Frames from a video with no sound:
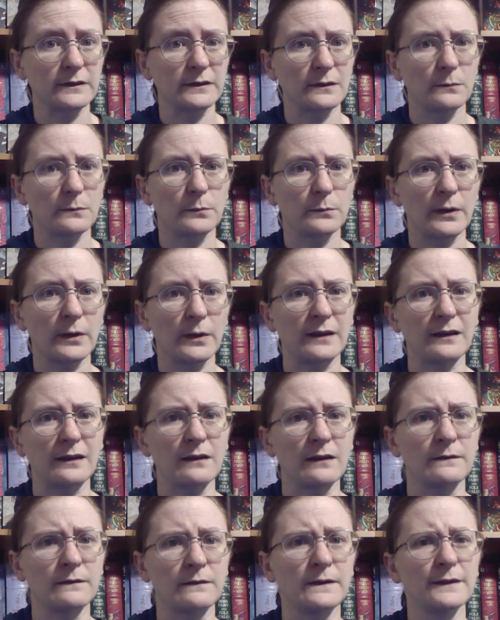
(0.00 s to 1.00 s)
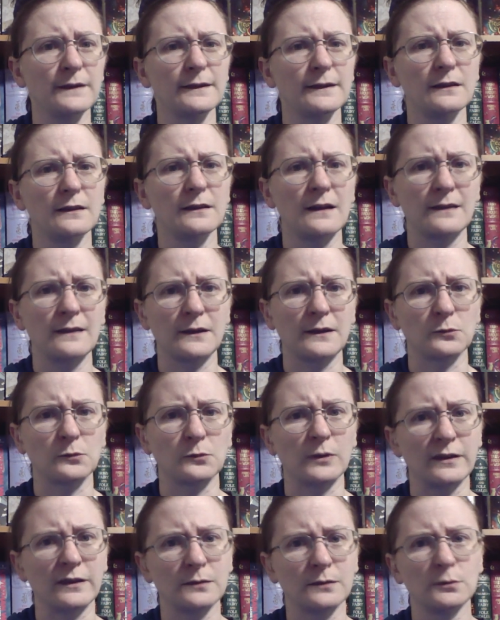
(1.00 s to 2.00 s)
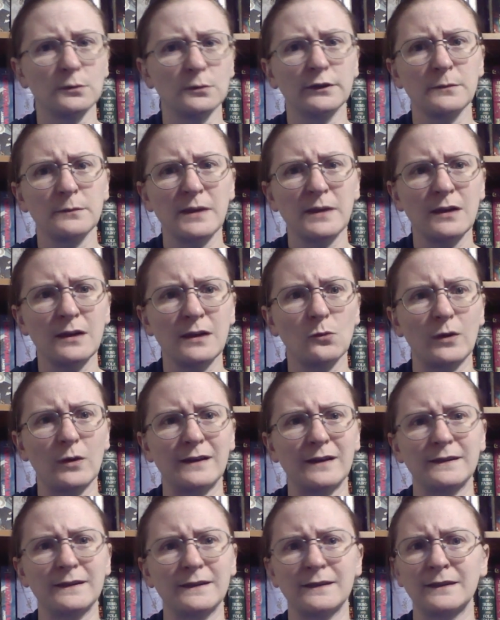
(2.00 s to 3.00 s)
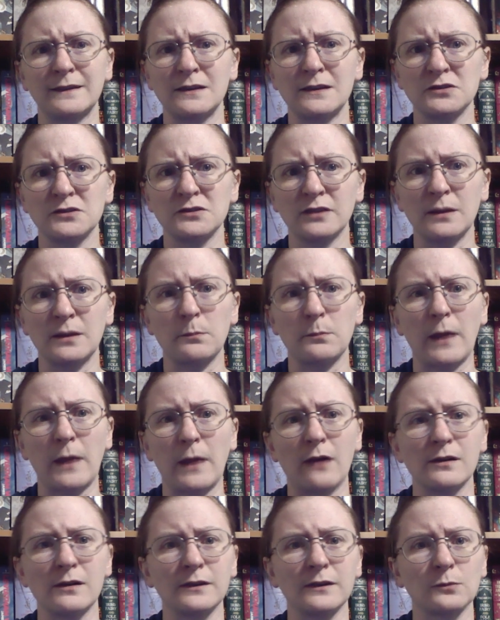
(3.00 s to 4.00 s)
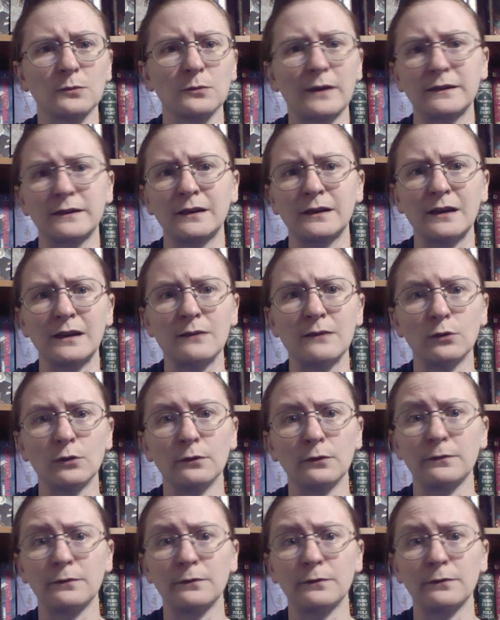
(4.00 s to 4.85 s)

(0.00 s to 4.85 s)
But it feels a lot less reasonable to me when it's essentially Perry's Resident Evil